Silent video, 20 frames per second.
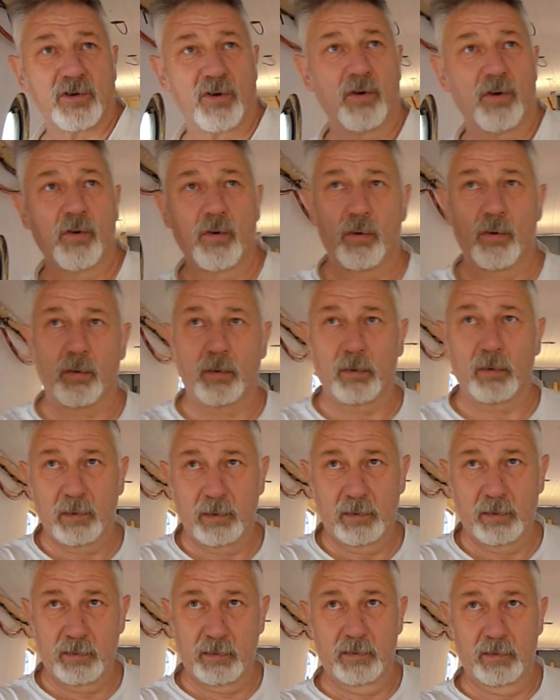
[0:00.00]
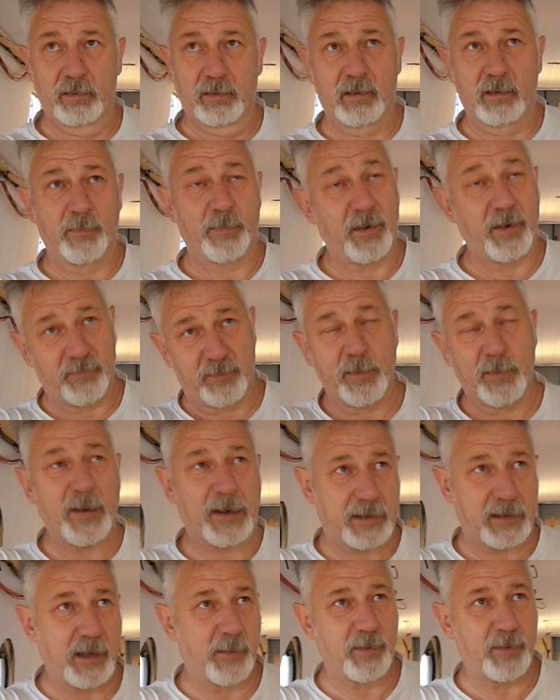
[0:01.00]
all, apart from the
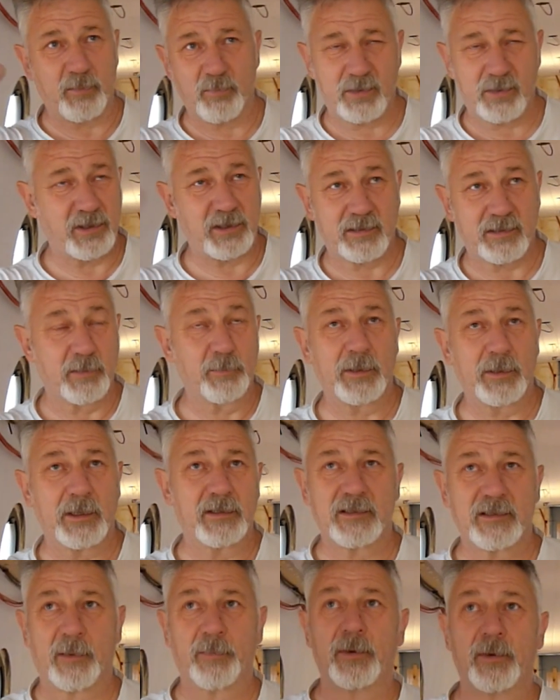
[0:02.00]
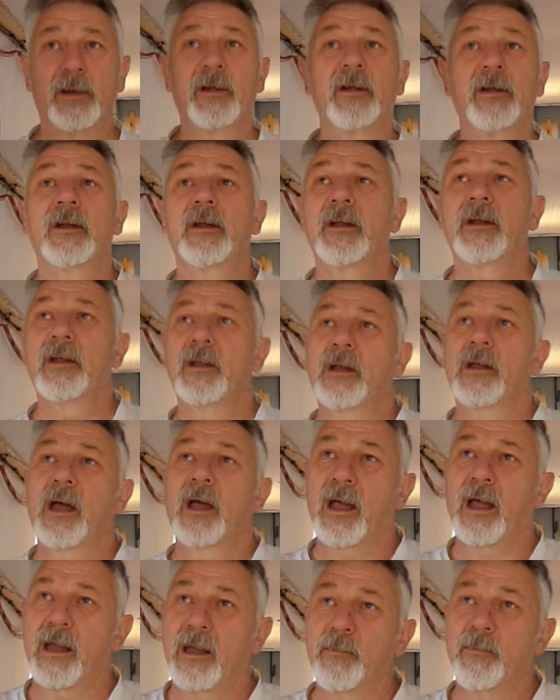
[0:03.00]
back cabin, which is completely separate,
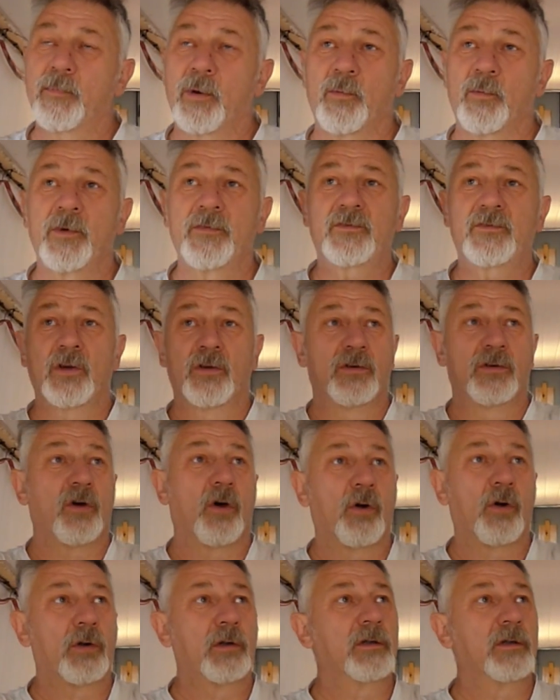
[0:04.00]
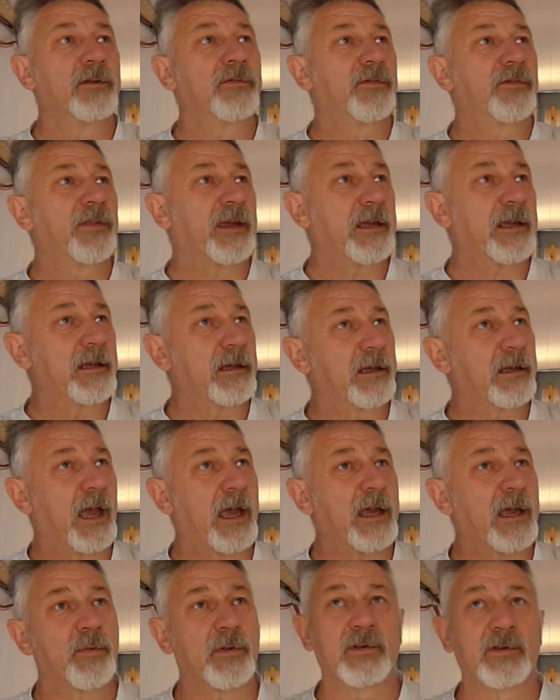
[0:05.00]
but we've done all of the
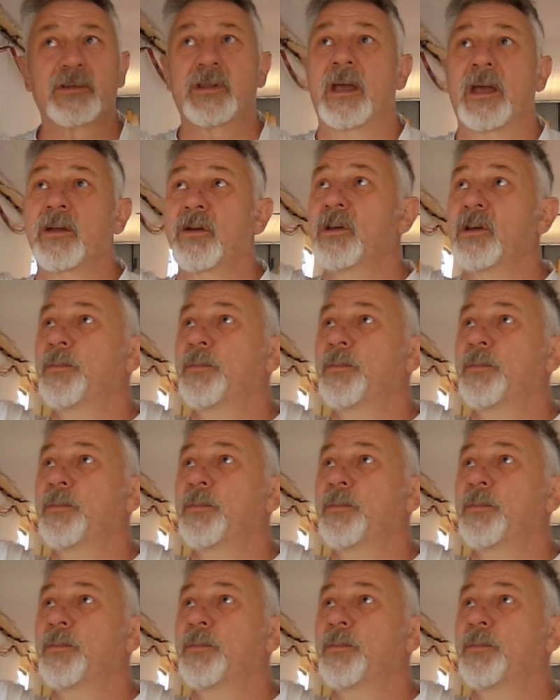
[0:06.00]
cables that are going to